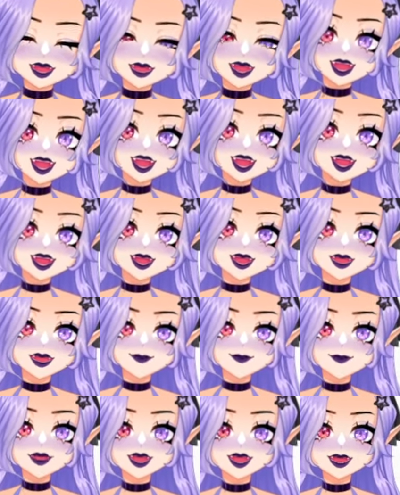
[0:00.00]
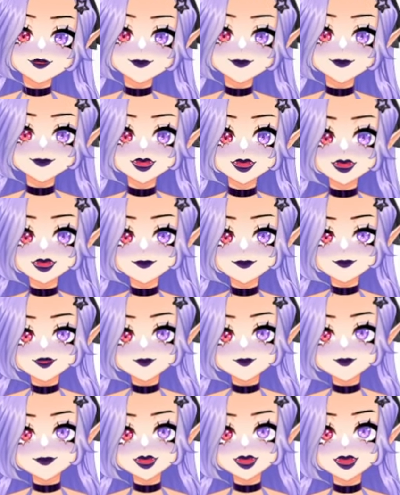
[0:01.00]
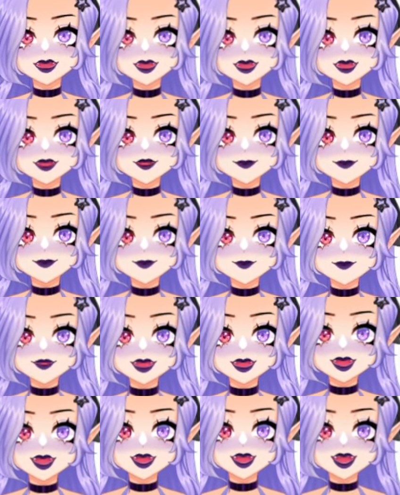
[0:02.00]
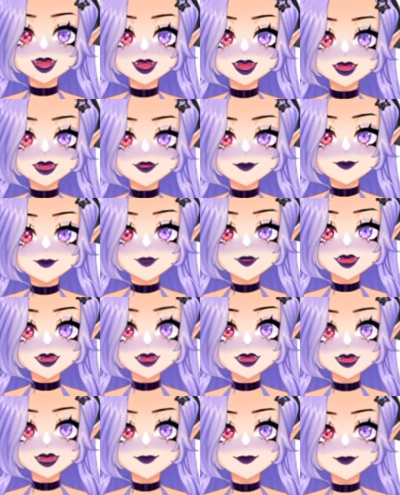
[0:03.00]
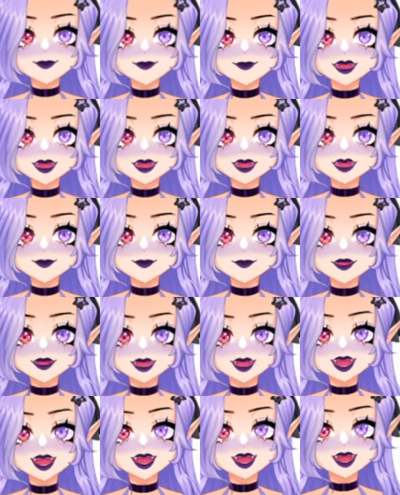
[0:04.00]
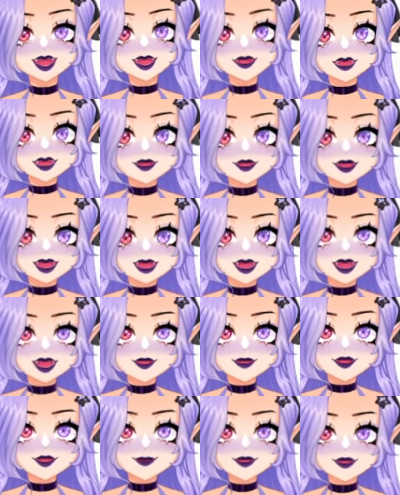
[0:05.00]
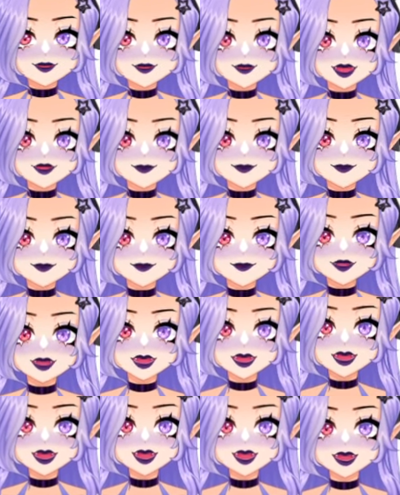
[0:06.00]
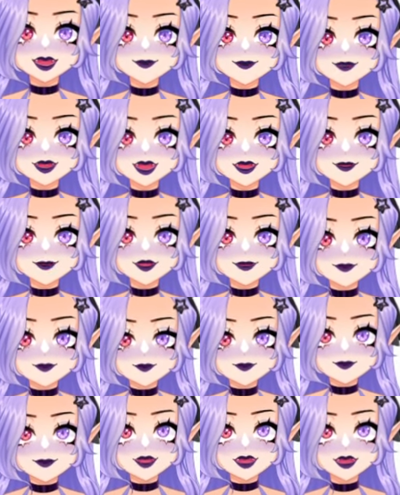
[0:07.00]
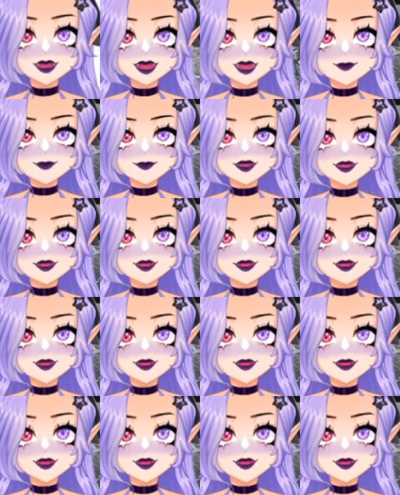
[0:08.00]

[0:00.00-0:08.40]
We're gonna get Font of Inspiration, we're gonna get Counter Charm, we're gonna get extra attack at 6th level, and then that's where we're gonna stop taking